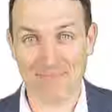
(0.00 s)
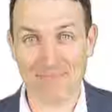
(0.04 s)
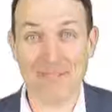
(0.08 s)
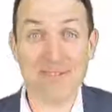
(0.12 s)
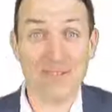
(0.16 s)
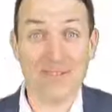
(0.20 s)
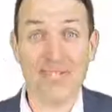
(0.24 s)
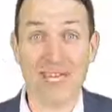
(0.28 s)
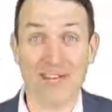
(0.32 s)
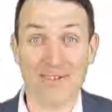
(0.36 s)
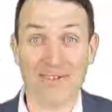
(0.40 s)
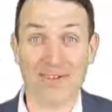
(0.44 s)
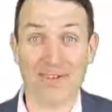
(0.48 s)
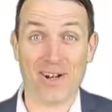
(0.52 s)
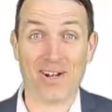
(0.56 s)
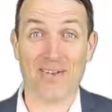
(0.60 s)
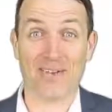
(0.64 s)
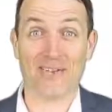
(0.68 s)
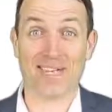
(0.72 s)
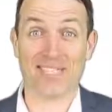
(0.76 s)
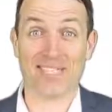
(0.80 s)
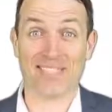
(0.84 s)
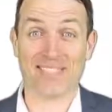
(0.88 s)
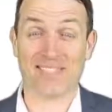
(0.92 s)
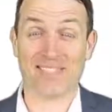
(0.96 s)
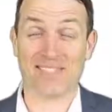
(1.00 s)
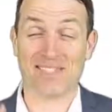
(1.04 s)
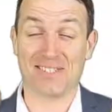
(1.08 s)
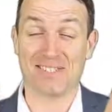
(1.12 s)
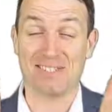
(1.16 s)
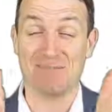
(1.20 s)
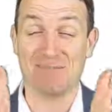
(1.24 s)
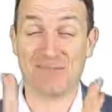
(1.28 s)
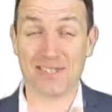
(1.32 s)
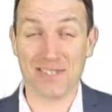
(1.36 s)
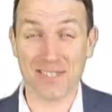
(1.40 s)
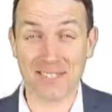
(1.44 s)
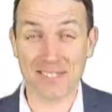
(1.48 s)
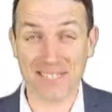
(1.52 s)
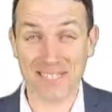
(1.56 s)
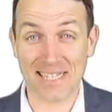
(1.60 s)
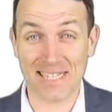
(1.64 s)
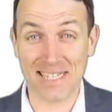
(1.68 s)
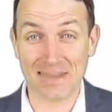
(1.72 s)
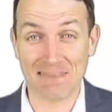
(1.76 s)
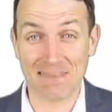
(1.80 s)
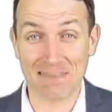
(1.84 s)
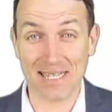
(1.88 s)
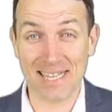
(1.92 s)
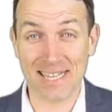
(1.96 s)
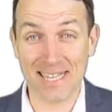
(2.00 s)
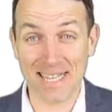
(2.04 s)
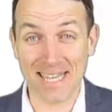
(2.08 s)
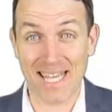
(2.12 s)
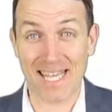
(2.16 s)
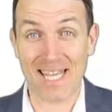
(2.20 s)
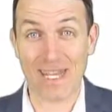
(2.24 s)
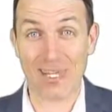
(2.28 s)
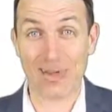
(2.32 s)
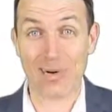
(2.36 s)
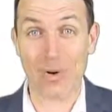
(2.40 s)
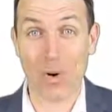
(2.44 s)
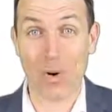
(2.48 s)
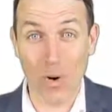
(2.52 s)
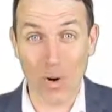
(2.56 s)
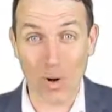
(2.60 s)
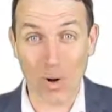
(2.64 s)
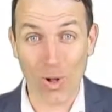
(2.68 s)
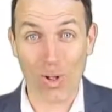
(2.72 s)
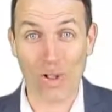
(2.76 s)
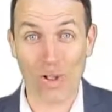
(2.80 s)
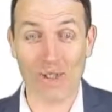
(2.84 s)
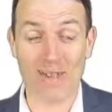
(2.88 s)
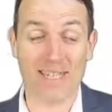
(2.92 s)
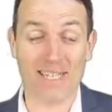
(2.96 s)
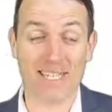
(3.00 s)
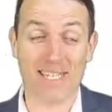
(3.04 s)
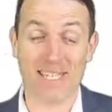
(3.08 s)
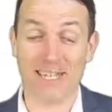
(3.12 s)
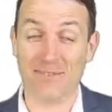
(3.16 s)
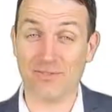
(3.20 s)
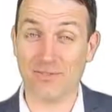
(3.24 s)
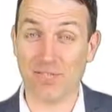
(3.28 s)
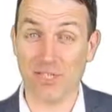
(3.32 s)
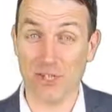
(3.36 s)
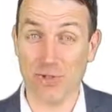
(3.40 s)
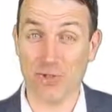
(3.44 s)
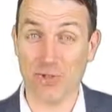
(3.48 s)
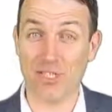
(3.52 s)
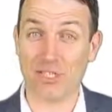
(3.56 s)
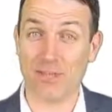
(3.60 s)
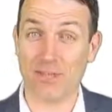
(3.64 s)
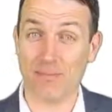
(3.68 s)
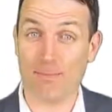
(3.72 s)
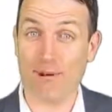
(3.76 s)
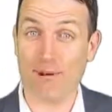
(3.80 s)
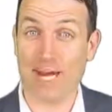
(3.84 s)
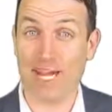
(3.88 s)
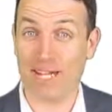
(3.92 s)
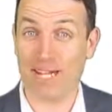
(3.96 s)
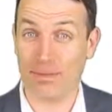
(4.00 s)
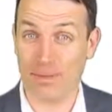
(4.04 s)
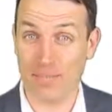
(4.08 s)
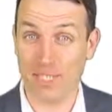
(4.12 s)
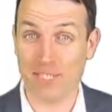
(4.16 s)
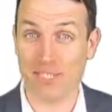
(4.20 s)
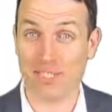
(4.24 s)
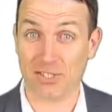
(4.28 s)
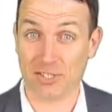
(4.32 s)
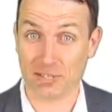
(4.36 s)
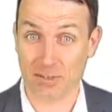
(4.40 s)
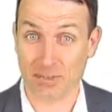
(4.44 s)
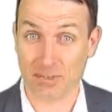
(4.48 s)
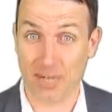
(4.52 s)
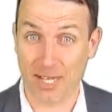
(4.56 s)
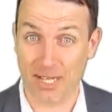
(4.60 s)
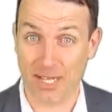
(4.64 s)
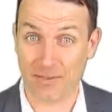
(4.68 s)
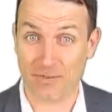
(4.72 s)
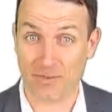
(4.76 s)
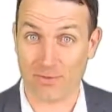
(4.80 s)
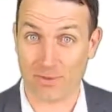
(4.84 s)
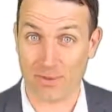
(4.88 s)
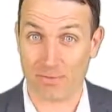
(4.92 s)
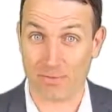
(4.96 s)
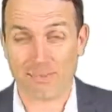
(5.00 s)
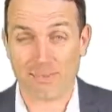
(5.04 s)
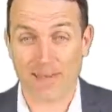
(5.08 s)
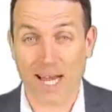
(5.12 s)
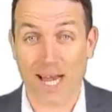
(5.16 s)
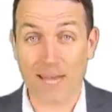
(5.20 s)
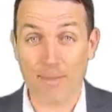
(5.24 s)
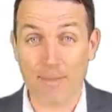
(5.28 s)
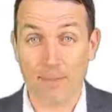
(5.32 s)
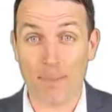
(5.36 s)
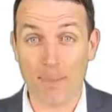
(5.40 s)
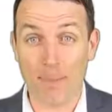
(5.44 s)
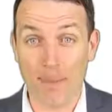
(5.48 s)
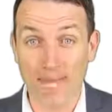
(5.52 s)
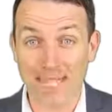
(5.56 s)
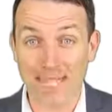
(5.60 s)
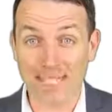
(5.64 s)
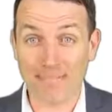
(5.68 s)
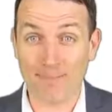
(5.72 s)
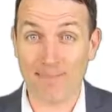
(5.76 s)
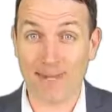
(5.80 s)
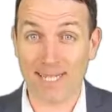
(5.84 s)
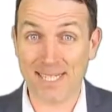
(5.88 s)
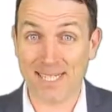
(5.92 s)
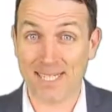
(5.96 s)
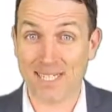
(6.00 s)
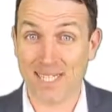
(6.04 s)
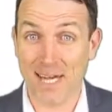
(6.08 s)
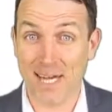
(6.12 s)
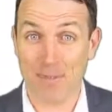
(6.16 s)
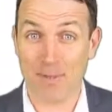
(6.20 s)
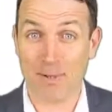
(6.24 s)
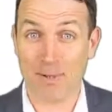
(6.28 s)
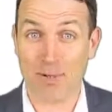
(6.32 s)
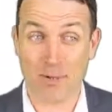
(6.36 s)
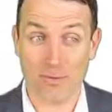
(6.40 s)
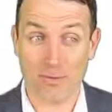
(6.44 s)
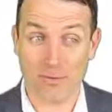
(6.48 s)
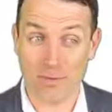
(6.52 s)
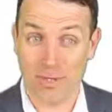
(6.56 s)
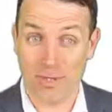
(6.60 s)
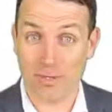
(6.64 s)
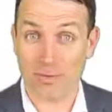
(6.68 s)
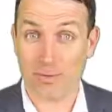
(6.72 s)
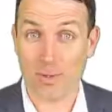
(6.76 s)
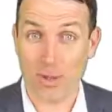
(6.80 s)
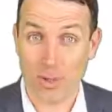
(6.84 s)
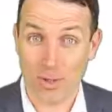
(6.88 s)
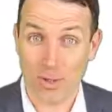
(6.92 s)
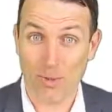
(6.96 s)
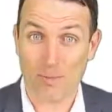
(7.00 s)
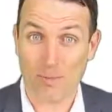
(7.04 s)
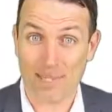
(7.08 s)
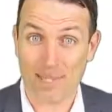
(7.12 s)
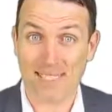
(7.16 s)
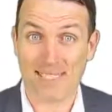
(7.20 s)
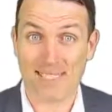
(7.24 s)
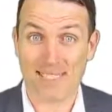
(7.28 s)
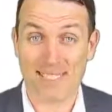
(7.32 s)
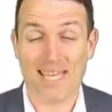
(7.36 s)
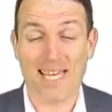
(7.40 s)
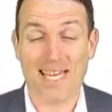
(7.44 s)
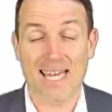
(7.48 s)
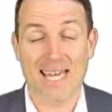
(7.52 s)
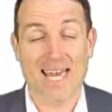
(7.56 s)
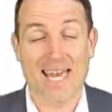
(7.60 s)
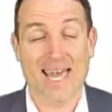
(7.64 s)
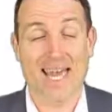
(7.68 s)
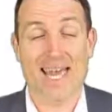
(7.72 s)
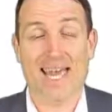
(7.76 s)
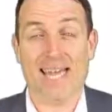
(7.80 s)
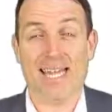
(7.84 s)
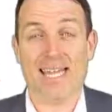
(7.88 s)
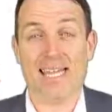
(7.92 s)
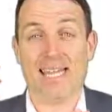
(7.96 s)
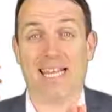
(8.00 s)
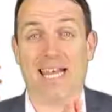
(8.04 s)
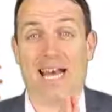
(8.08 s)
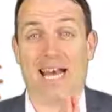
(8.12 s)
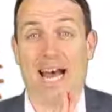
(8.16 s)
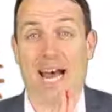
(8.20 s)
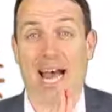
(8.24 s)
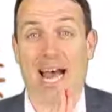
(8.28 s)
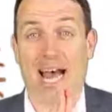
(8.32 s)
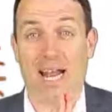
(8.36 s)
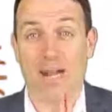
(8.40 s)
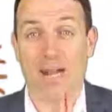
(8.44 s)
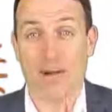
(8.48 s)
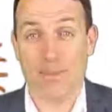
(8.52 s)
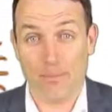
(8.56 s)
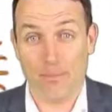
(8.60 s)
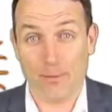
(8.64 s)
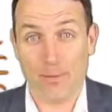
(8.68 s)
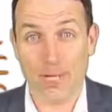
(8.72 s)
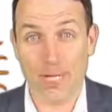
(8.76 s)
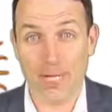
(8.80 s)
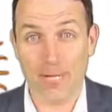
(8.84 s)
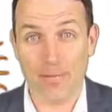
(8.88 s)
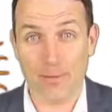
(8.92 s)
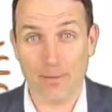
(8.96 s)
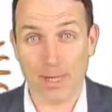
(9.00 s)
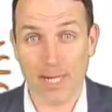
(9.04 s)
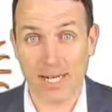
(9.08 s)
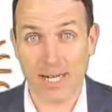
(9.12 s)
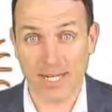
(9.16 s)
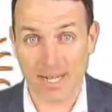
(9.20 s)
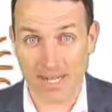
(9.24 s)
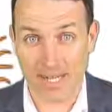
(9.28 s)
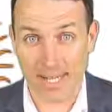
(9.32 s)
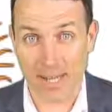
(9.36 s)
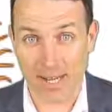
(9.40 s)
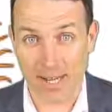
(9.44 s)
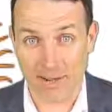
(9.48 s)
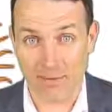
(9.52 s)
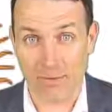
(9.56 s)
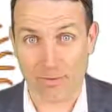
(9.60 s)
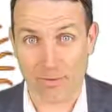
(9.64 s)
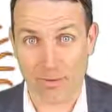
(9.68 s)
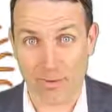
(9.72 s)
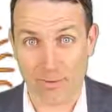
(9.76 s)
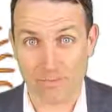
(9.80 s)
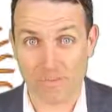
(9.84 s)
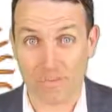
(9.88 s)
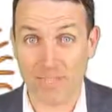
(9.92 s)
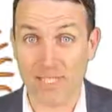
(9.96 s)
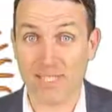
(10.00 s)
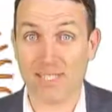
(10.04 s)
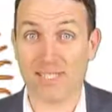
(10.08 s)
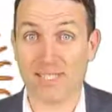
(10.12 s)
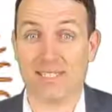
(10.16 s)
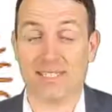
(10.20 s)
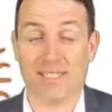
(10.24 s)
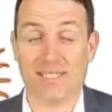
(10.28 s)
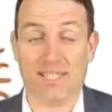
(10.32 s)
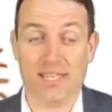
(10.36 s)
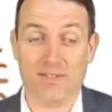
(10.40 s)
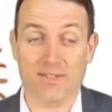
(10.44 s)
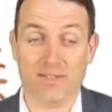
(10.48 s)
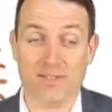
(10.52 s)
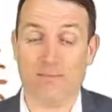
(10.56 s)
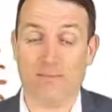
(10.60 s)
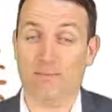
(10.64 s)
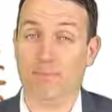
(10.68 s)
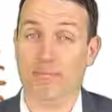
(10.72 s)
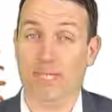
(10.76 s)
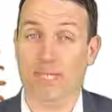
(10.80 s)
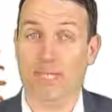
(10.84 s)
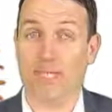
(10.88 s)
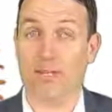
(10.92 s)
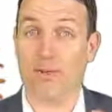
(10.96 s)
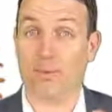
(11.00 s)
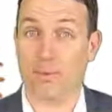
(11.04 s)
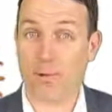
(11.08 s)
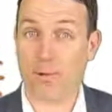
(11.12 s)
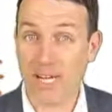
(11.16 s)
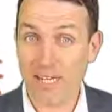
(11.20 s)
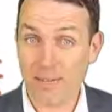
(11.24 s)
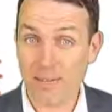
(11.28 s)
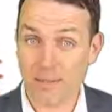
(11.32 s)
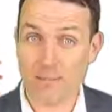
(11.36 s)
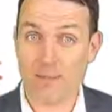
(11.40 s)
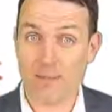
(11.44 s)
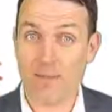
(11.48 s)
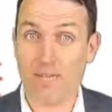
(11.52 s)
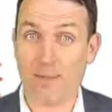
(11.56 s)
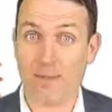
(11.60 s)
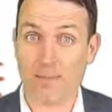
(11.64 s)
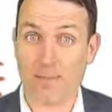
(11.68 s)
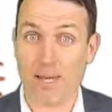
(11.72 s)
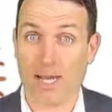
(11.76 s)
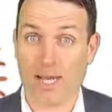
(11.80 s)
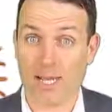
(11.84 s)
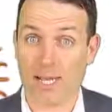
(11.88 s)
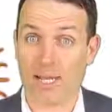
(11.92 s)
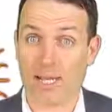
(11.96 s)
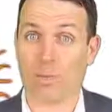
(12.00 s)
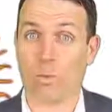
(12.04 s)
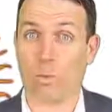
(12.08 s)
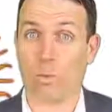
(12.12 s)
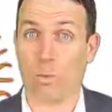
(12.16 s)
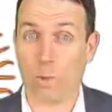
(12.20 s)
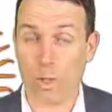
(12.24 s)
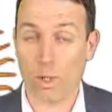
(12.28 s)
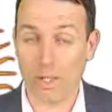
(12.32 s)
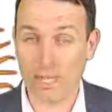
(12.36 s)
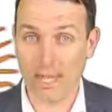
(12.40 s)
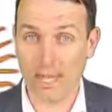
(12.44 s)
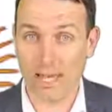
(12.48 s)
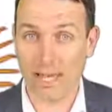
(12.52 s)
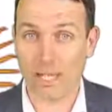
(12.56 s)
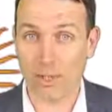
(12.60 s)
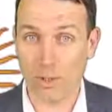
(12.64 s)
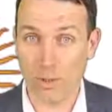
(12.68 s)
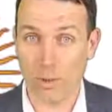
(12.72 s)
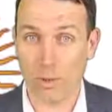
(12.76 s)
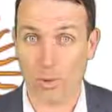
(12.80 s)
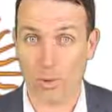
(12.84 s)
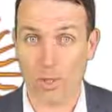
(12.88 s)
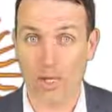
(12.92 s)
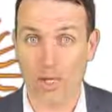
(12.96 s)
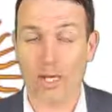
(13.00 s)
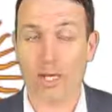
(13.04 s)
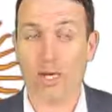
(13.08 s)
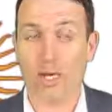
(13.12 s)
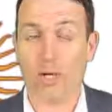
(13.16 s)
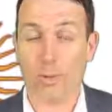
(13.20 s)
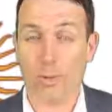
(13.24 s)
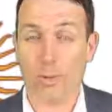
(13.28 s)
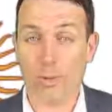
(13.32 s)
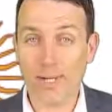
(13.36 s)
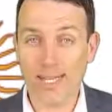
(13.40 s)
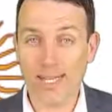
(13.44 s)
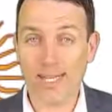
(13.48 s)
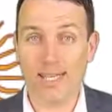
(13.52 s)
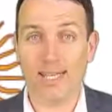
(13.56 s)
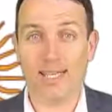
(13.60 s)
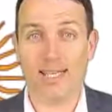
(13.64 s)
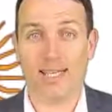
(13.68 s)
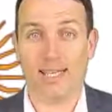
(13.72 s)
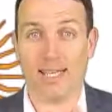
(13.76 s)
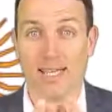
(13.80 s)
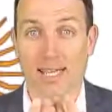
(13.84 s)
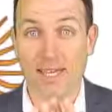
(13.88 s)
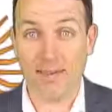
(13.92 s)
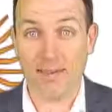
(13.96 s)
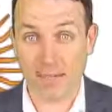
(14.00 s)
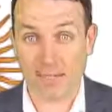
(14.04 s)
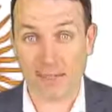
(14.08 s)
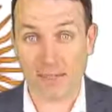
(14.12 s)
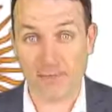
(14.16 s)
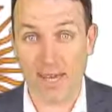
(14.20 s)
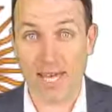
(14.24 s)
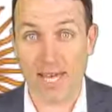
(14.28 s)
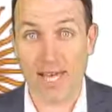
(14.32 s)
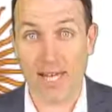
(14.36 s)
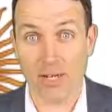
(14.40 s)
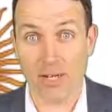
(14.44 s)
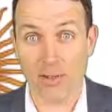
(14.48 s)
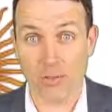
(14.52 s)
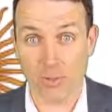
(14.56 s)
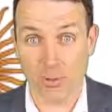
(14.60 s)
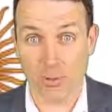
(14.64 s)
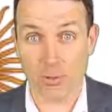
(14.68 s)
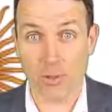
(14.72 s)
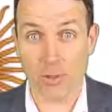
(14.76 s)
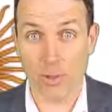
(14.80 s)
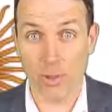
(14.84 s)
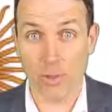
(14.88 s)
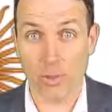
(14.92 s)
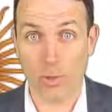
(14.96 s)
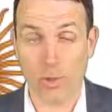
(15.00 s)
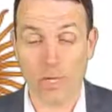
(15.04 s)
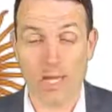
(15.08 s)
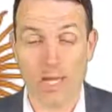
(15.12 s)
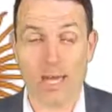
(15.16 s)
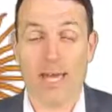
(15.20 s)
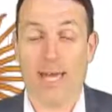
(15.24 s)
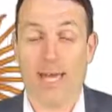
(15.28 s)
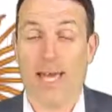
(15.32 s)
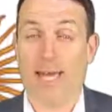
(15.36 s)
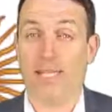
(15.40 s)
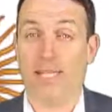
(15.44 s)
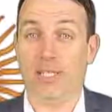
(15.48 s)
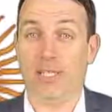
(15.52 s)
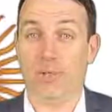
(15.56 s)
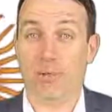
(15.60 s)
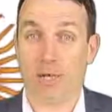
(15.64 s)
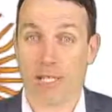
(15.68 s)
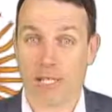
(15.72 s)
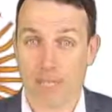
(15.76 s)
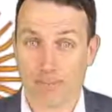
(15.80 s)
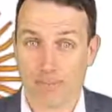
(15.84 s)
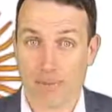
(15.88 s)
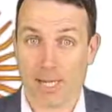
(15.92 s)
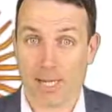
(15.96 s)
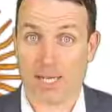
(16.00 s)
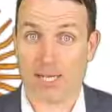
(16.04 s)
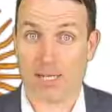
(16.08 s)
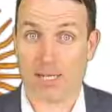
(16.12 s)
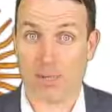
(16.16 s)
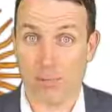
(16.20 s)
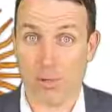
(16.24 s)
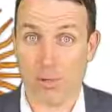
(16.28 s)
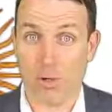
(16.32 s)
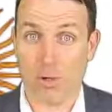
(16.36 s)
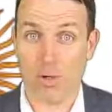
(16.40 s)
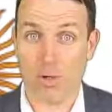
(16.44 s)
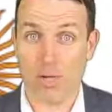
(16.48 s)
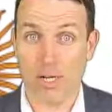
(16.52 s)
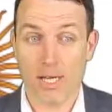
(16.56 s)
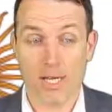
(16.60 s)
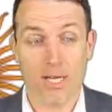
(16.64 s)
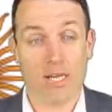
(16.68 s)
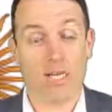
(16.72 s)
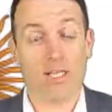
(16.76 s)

Good day, fellow investors! First, let me thank you all that have joined my research platform. I'm amazed by the number of enrollments and I am really thankful. This gives me great feedback that what I do really gives value to you and you expect more.